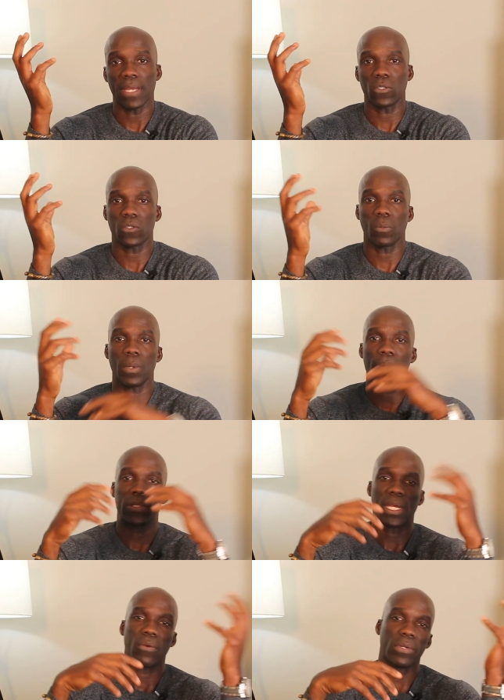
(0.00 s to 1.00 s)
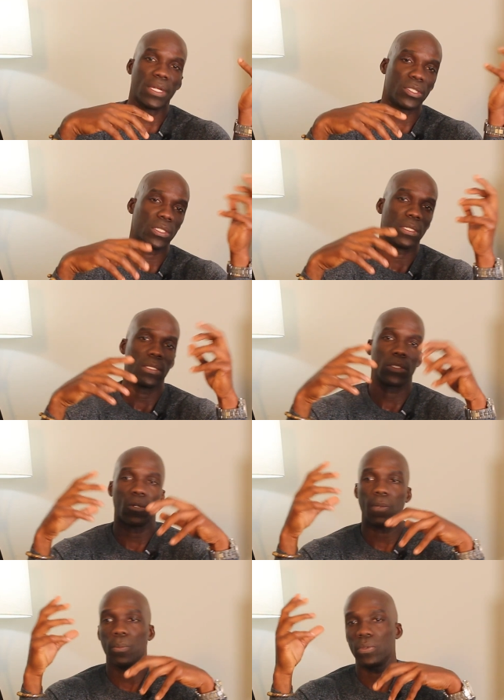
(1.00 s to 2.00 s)
So some people say religion, some
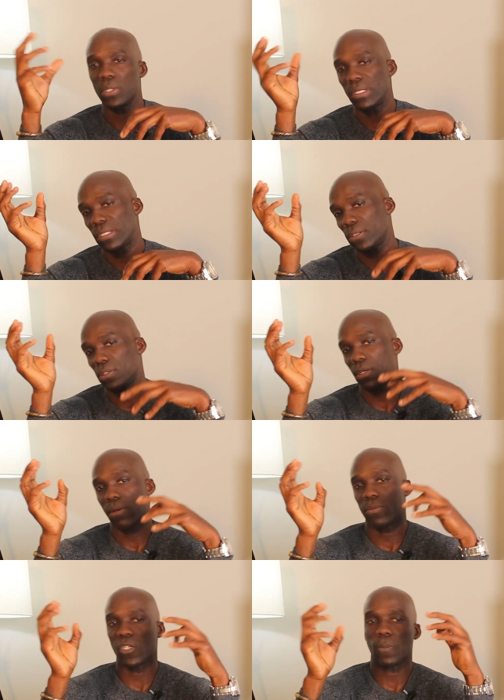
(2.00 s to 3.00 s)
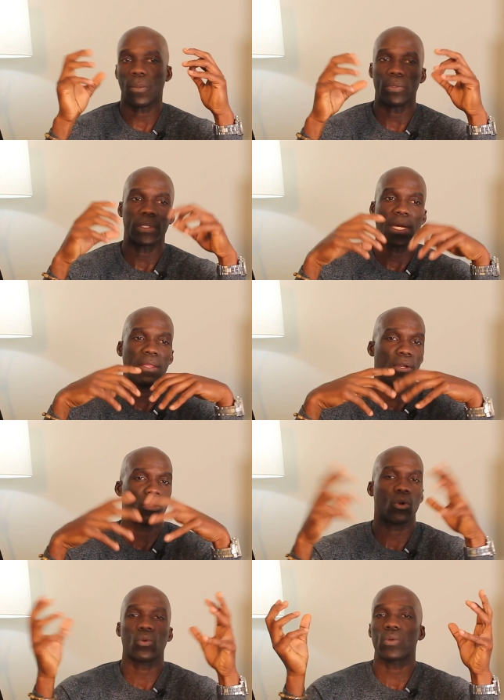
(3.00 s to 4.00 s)
people say system, some people say
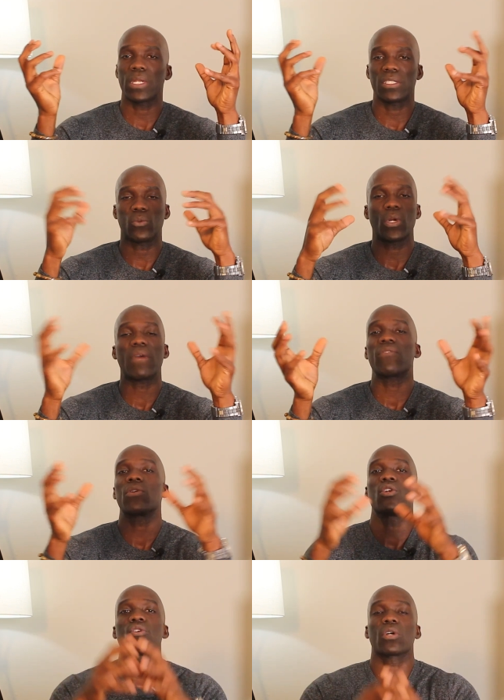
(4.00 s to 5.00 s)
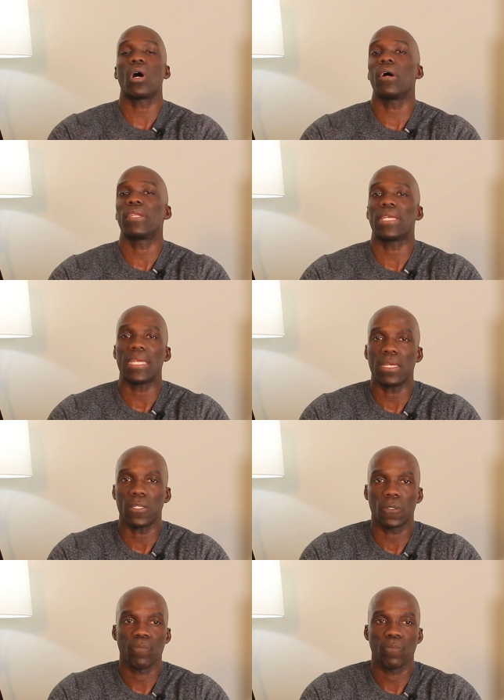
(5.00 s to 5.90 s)
their own religion, whatever your calling is.